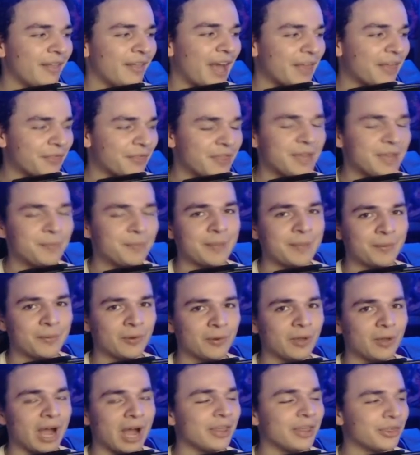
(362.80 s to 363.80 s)
think
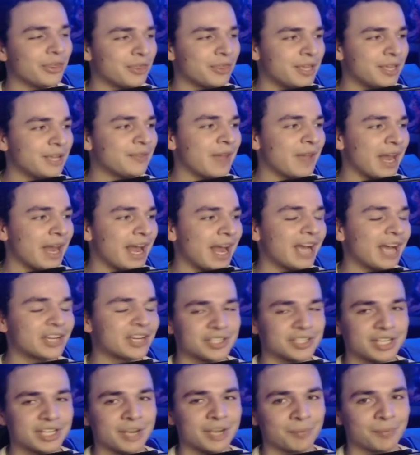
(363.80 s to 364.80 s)
people. I think that
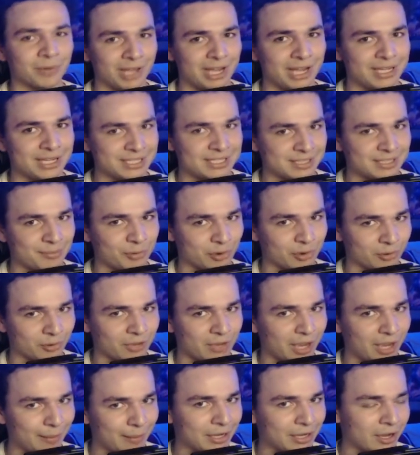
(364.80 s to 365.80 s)
actually applies to Mortal
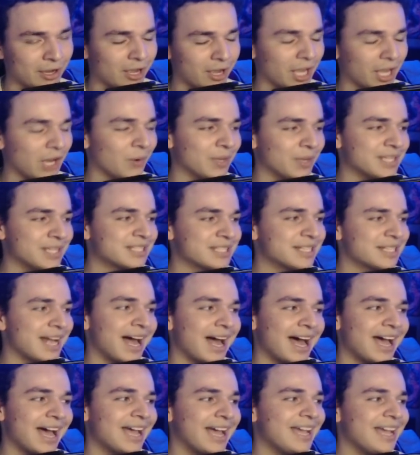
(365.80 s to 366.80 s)
Kombat Conquest.
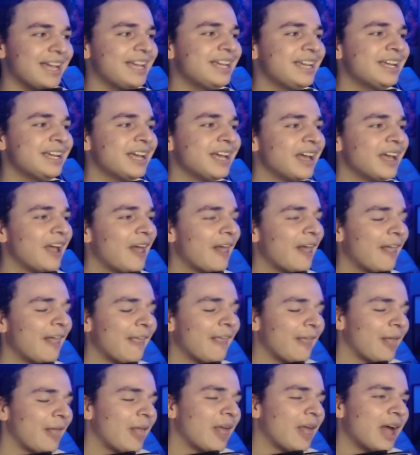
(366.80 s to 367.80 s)
I
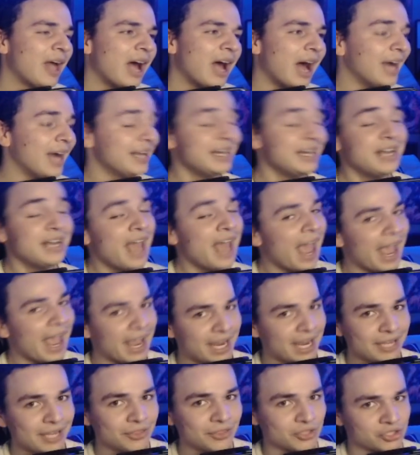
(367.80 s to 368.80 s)
I didn't
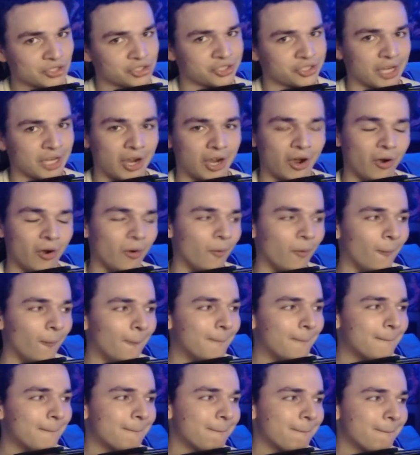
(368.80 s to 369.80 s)
hate the show,
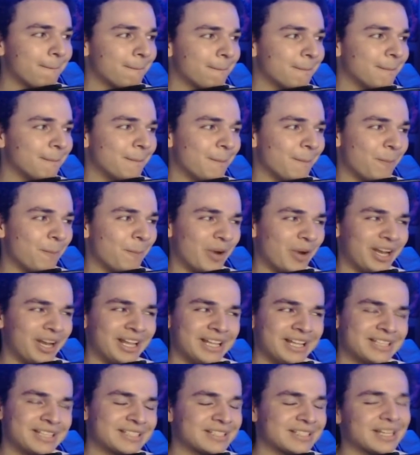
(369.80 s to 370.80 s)
but
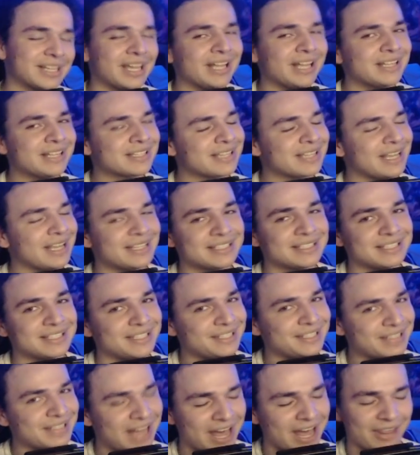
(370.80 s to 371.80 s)
it's it's it's
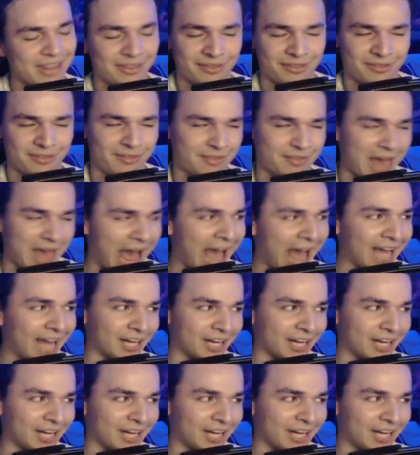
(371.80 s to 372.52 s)
not that